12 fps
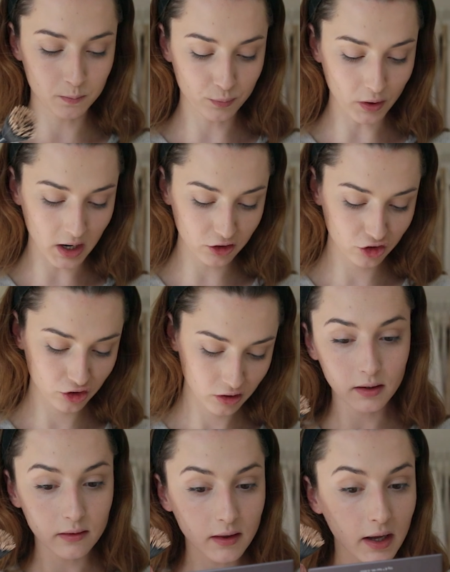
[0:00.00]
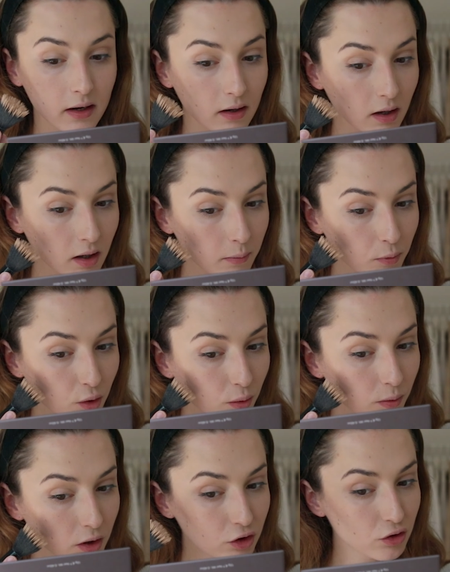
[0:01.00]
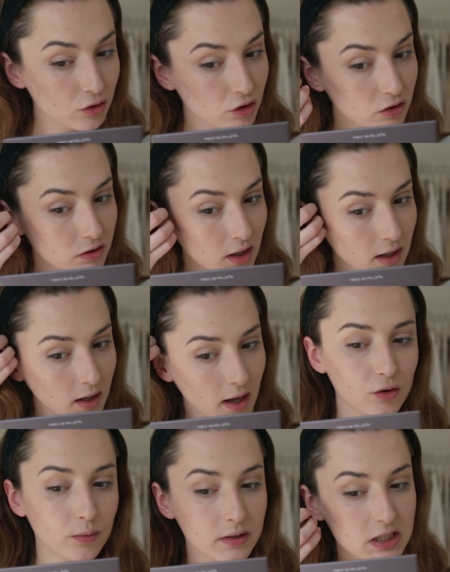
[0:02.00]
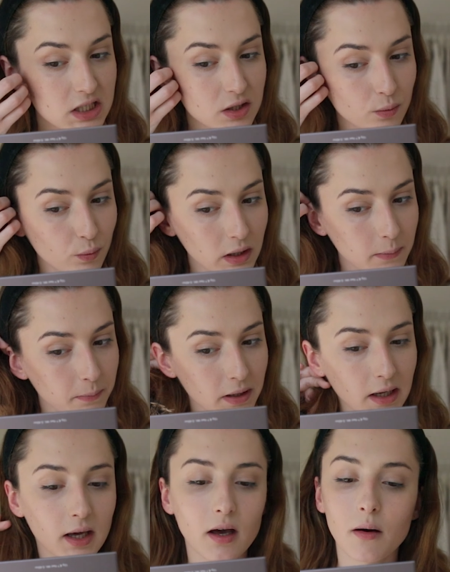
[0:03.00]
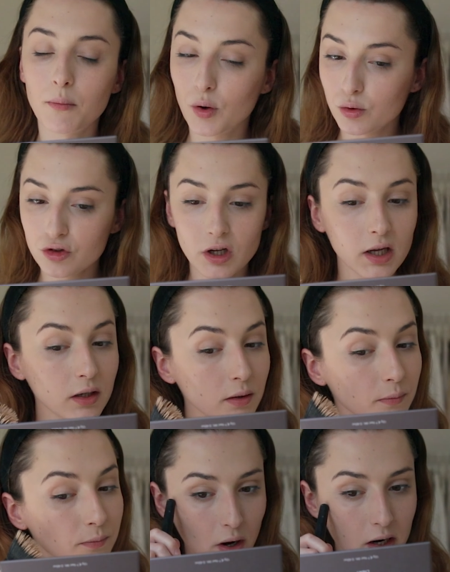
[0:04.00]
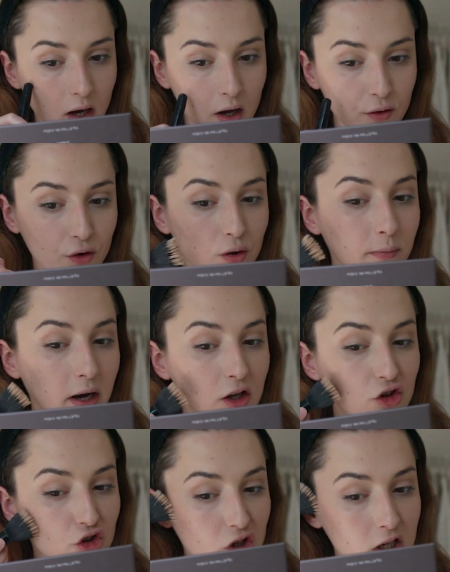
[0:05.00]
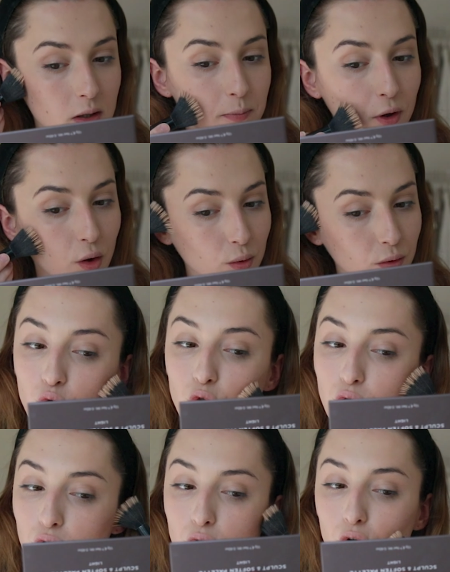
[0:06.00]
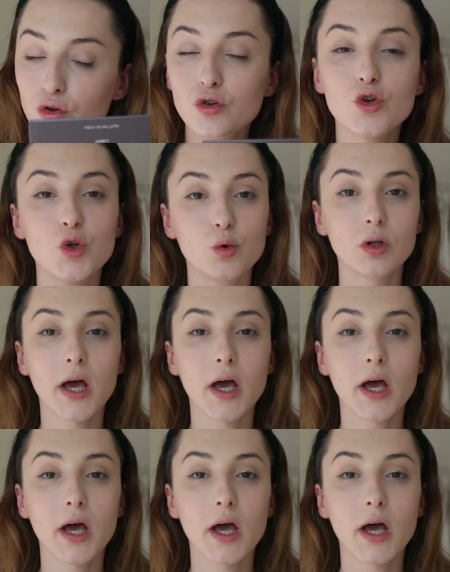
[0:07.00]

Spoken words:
brush, and then I'm going to just like do a sweeping motion right under my cheekbone. You can also do